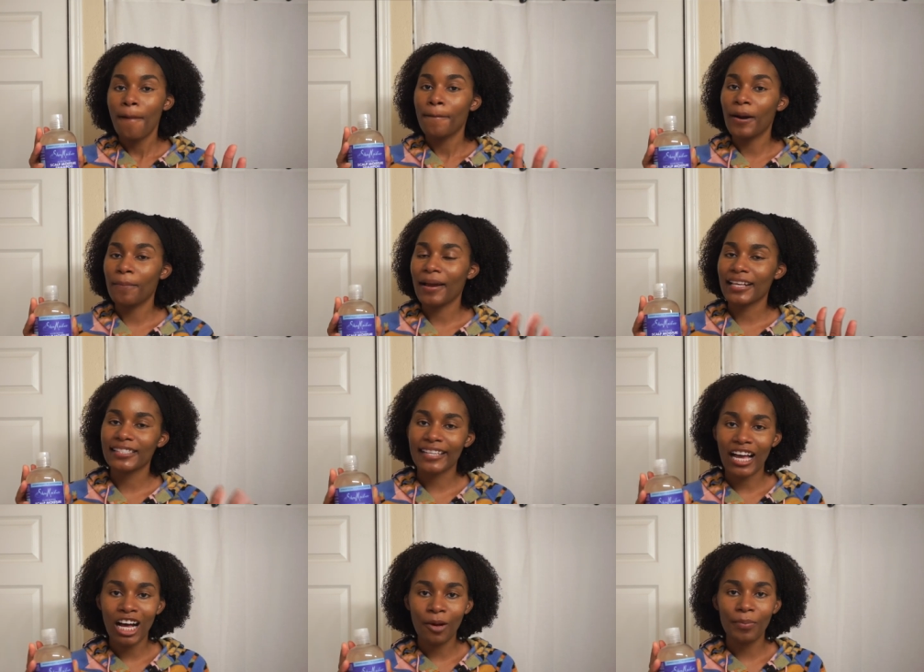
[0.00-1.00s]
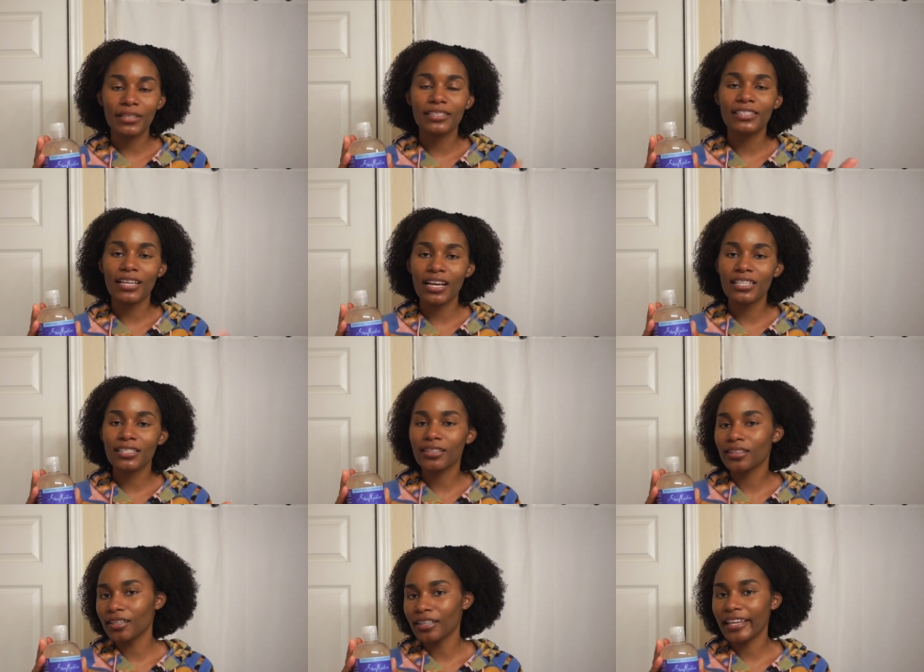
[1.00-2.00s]
but my scalp does
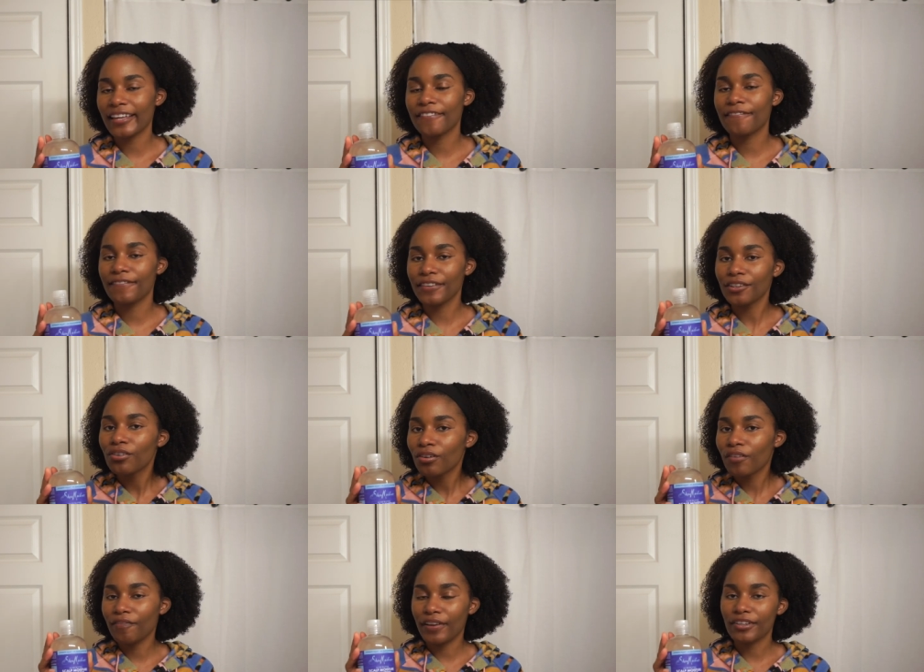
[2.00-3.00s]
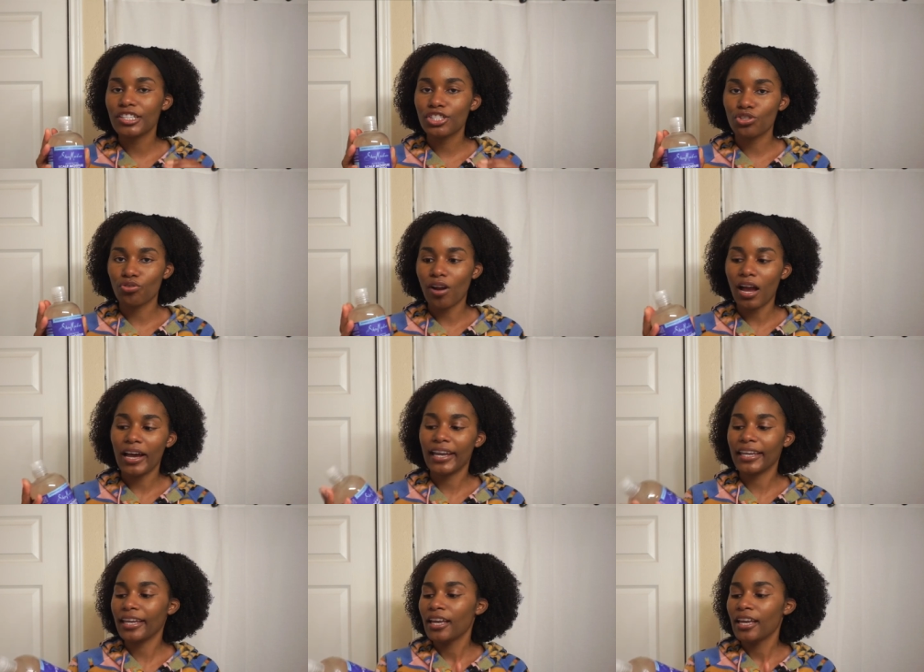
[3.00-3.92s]
look and feel very dry.